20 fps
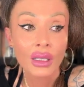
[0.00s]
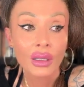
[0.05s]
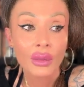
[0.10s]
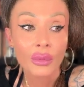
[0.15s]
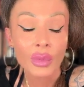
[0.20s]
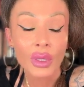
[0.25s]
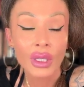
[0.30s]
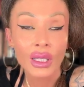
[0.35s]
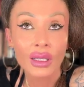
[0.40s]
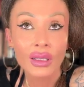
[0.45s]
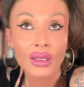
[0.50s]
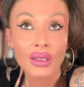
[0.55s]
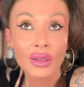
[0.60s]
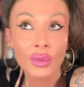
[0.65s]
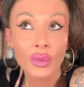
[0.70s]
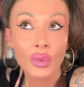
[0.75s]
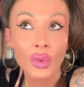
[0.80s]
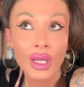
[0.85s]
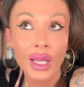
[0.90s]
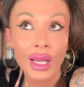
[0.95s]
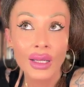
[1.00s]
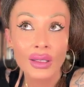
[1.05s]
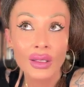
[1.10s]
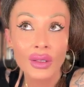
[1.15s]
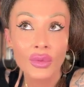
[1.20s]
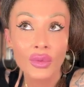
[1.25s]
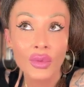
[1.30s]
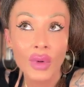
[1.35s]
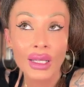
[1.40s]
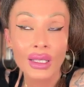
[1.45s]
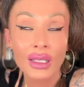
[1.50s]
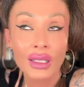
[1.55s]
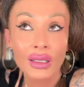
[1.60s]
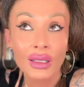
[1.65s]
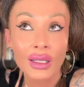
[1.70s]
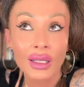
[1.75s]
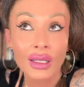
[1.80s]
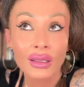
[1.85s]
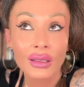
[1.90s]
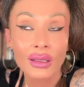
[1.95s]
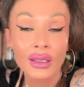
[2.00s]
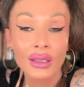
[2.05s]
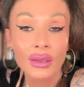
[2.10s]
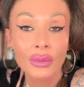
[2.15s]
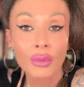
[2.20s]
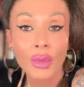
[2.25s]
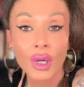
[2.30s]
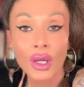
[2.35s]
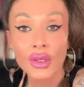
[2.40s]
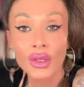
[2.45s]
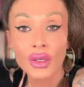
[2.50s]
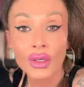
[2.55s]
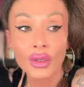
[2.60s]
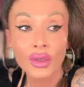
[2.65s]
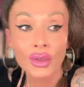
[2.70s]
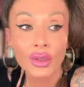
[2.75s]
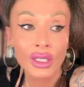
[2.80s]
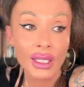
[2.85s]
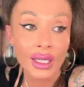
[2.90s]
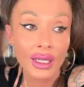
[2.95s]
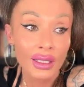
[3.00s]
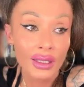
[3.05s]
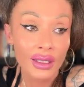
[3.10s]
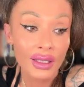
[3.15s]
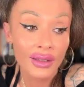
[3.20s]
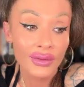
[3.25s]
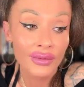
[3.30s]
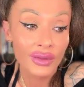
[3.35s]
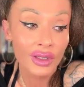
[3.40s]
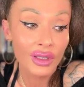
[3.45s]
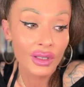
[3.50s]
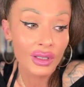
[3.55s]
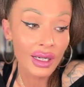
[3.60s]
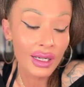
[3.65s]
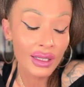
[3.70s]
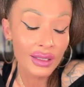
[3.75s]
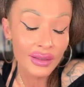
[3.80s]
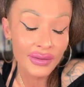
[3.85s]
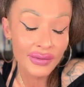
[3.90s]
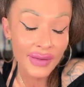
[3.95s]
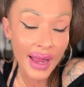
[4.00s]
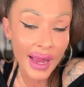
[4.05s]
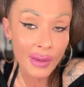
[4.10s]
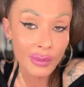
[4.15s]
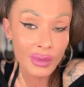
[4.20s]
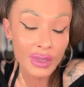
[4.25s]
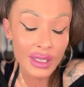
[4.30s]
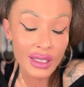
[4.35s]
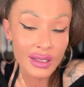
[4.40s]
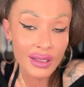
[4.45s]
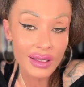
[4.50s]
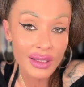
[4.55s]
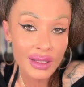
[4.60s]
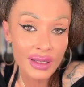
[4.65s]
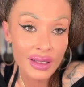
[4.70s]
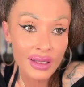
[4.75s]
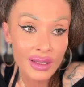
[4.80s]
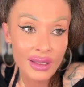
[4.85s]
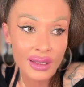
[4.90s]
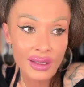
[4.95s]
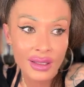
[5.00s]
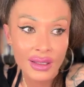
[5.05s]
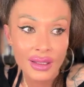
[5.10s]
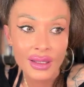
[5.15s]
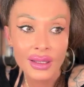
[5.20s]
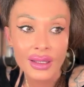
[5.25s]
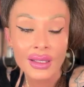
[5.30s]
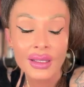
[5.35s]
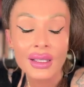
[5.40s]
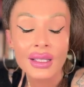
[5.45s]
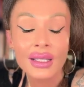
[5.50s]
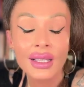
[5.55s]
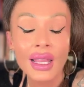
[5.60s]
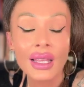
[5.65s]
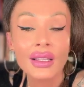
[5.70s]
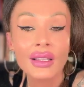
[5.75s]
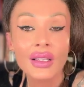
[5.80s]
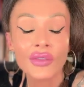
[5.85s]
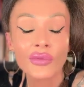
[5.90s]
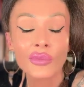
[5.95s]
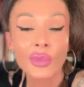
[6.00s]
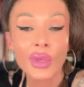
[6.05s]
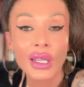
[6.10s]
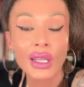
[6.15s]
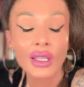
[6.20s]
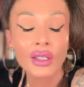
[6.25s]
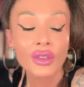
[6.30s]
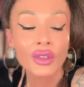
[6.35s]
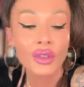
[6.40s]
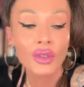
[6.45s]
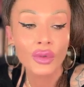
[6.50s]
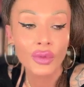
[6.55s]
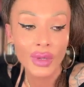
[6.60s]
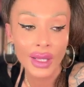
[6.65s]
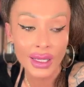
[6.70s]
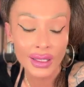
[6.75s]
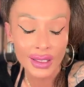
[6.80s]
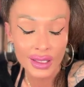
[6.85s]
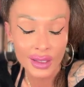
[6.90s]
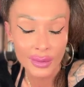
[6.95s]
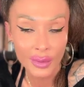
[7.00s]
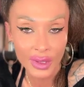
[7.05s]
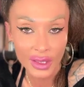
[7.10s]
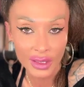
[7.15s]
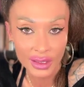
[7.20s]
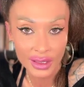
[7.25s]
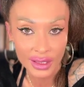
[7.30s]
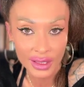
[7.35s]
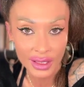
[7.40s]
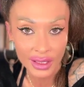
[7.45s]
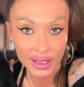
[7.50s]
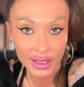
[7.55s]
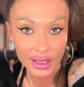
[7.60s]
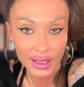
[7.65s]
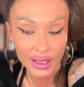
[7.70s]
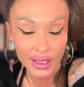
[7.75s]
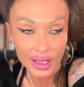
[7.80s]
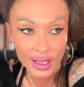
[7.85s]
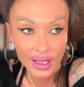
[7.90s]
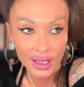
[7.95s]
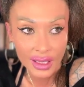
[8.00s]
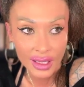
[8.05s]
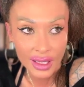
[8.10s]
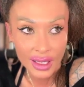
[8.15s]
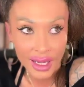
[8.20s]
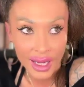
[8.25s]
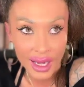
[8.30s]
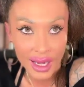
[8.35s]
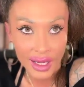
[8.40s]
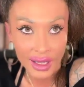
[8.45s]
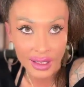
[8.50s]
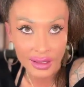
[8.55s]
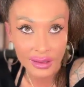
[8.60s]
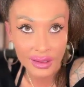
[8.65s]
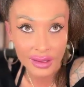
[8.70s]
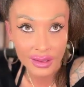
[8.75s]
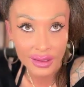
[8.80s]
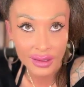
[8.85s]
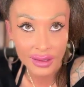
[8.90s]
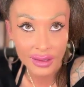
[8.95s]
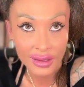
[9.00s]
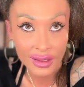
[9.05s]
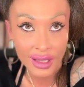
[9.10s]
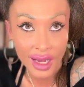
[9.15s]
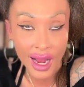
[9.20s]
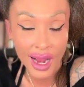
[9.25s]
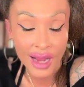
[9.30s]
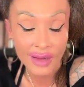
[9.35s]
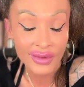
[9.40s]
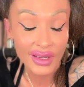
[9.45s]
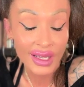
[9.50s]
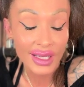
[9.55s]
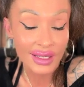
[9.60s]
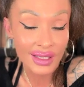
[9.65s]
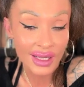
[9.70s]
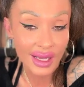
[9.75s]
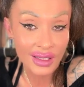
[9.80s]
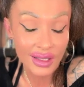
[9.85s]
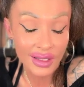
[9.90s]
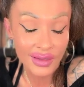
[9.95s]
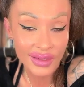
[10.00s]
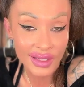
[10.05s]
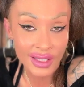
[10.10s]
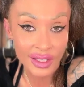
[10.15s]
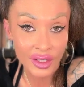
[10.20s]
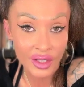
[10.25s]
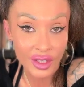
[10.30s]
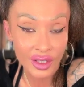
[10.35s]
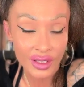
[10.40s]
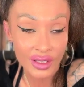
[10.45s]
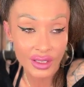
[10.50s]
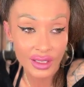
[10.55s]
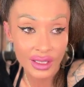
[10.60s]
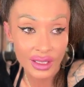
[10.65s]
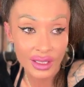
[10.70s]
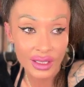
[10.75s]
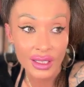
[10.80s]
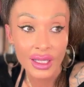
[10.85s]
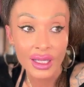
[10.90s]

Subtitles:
Because we had to regulate mother, caregiver, and the family's states of being to create stability and to have a sense of security